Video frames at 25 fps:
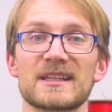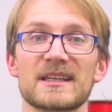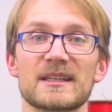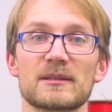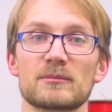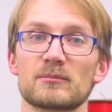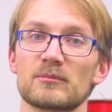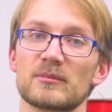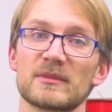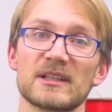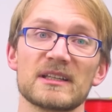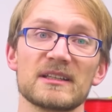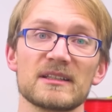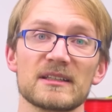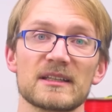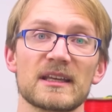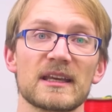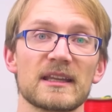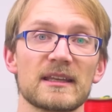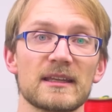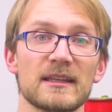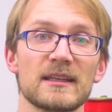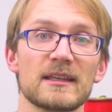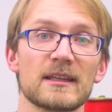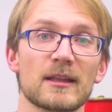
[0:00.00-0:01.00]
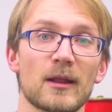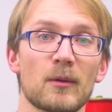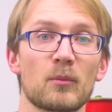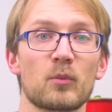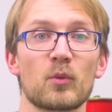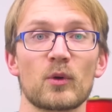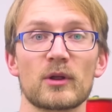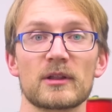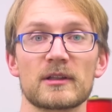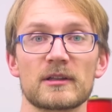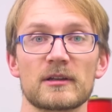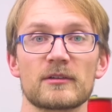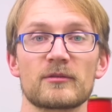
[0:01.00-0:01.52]
that didn't get heated up
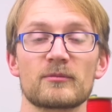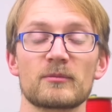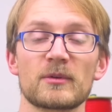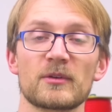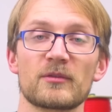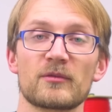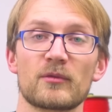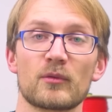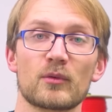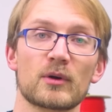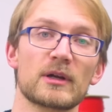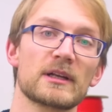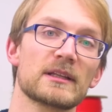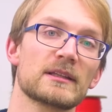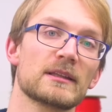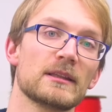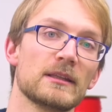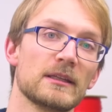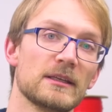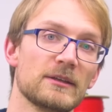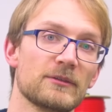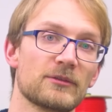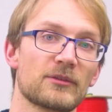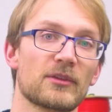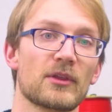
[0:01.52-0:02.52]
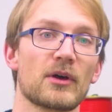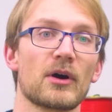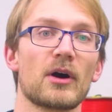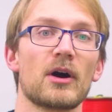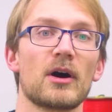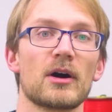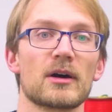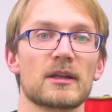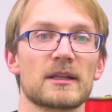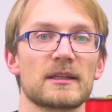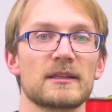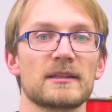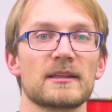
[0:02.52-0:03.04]
well enough before it leaves the
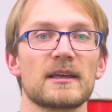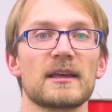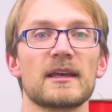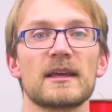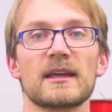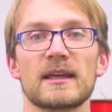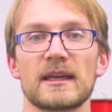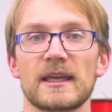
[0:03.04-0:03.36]
hot end,